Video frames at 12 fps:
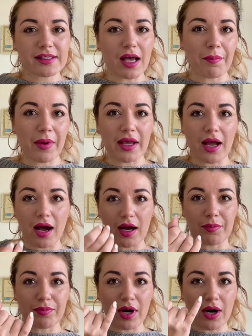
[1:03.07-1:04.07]
my
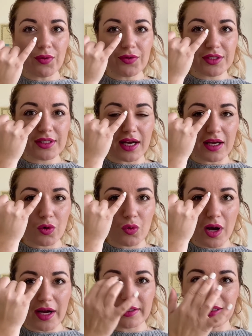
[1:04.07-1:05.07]
eyebrows are
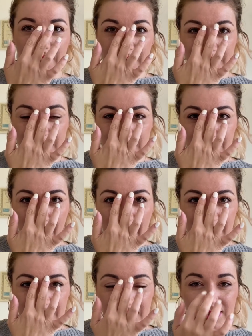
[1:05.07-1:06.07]
quite
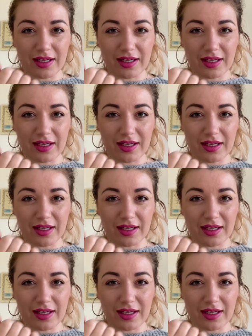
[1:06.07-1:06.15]
spaced.